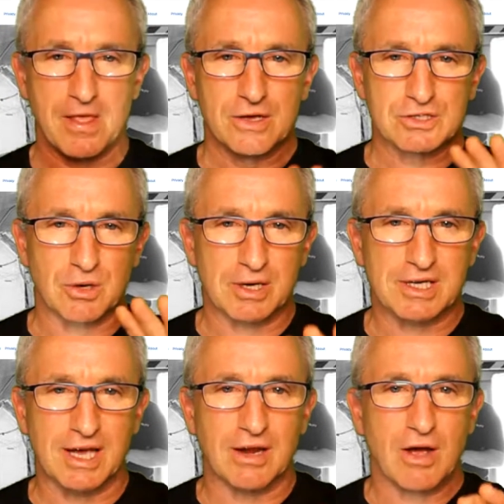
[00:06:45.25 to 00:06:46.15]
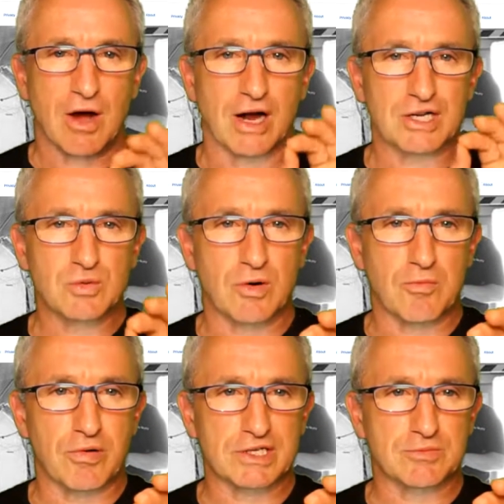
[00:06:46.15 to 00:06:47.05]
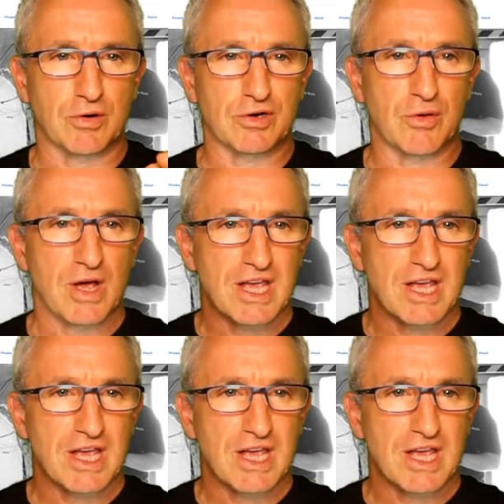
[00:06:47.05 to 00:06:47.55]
So again, I just want to impress upon you,